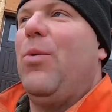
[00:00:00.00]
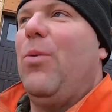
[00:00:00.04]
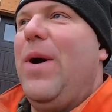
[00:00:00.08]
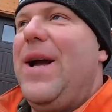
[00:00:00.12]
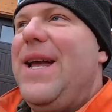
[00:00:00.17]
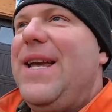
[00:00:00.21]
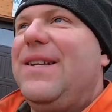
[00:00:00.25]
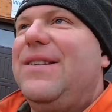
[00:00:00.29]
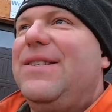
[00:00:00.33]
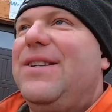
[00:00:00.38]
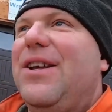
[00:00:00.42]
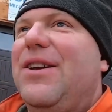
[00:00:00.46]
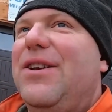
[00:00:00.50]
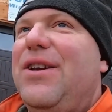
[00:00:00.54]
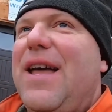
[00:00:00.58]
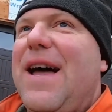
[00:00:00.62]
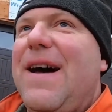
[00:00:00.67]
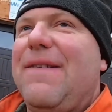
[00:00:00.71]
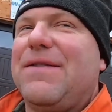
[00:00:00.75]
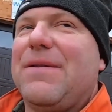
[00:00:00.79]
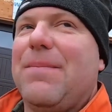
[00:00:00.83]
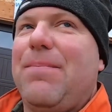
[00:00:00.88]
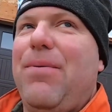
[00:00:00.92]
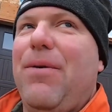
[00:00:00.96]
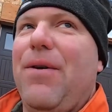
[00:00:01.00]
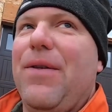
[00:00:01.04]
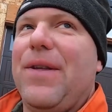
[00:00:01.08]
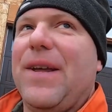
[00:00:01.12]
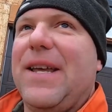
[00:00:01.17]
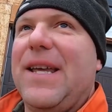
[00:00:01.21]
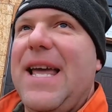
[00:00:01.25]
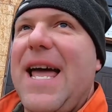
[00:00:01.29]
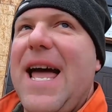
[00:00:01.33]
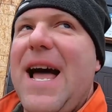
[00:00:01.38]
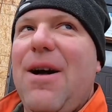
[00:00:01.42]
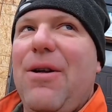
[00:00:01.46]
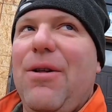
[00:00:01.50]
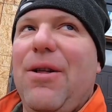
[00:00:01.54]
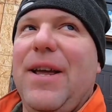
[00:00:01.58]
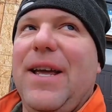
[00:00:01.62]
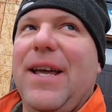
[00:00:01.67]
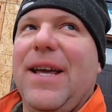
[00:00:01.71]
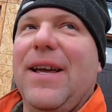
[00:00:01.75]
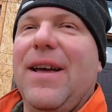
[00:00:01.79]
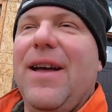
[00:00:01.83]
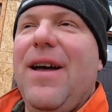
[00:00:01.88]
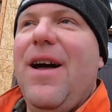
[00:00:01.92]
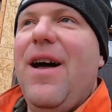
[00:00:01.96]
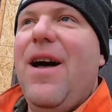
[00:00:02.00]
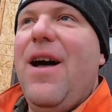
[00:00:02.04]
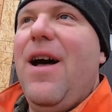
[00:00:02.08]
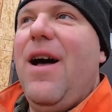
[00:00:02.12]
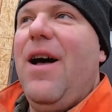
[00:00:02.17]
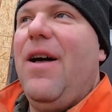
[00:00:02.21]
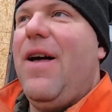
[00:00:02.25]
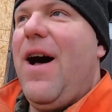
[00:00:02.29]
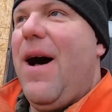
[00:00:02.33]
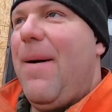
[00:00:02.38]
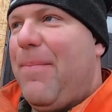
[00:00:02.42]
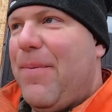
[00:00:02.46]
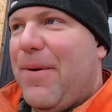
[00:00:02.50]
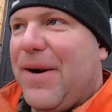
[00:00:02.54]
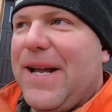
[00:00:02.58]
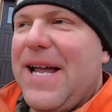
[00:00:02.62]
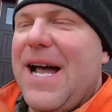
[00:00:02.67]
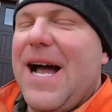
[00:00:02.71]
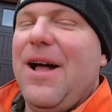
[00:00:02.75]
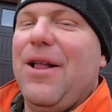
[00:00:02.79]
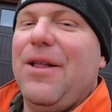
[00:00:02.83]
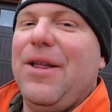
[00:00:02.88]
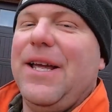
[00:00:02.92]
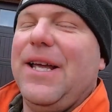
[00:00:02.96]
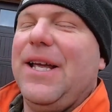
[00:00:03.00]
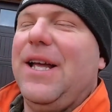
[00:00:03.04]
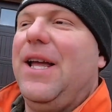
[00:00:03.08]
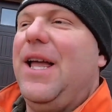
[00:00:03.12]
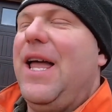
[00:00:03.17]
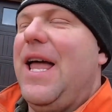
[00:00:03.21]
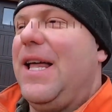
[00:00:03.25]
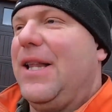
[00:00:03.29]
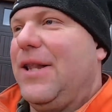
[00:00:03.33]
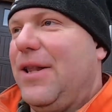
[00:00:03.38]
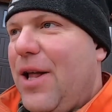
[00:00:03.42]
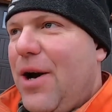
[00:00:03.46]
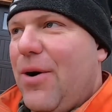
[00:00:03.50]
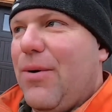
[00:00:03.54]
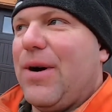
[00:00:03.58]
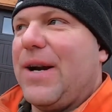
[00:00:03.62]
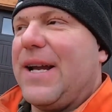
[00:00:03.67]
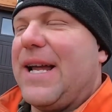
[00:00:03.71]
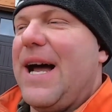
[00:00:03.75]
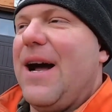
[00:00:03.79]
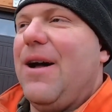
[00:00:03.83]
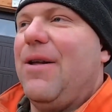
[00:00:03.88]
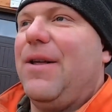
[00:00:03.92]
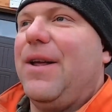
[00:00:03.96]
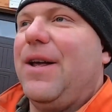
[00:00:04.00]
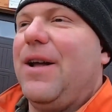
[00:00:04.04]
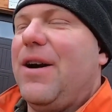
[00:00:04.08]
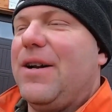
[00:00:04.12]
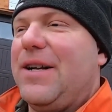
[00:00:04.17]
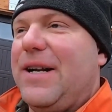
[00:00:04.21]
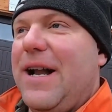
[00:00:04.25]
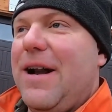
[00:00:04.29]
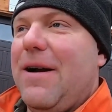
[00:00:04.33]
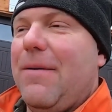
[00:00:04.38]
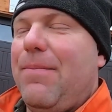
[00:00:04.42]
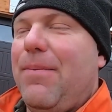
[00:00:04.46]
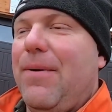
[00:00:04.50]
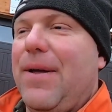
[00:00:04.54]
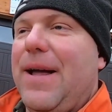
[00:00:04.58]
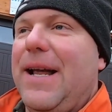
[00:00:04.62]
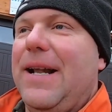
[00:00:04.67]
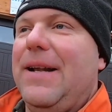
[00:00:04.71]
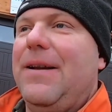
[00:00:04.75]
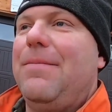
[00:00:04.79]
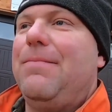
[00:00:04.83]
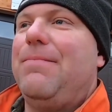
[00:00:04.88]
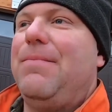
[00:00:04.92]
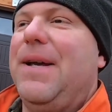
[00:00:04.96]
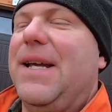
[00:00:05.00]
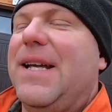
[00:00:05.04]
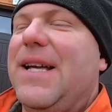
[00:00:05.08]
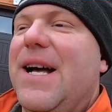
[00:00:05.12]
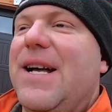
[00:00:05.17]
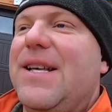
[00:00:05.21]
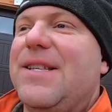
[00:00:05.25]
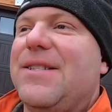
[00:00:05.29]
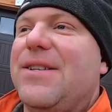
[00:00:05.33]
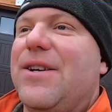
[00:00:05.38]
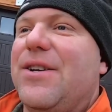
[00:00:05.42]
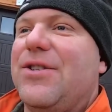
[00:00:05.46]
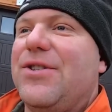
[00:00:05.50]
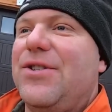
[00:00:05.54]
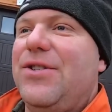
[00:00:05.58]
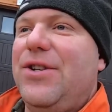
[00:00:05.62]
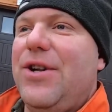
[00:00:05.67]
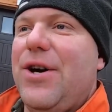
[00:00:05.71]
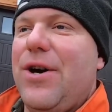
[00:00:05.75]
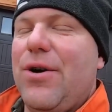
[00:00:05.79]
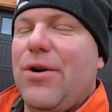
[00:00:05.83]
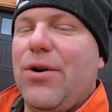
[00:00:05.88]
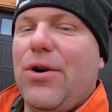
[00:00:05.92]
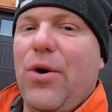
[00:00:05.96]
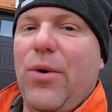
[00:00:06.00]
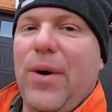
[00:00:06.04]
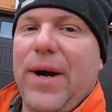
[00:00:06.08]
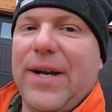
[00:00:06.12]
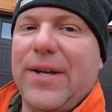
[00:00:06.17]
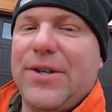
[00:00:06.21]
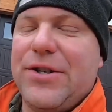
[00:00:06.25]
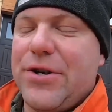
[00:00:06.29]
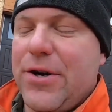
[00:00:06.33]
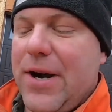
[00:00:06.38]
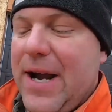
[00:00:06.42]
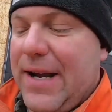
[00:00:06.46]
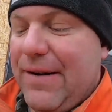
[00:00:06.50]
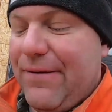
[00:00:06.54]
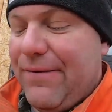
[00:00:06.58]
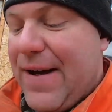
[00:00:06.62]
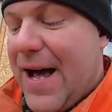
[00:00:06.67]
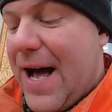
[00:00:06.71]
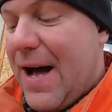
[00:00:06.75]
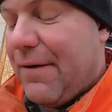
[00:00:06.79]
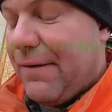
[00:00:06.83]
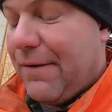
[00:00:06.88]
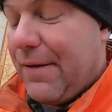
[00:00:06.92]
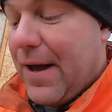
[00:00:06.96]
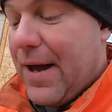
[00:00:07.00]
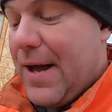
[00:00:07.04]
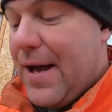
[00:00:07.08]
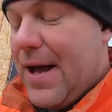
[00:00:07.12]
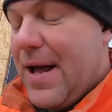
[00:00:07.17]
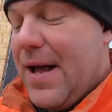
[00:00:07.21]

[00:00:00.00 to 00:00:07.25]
wait until you have to pull the cowling, upper cowling and lower cowling on an airplane because there's no quick drain valve.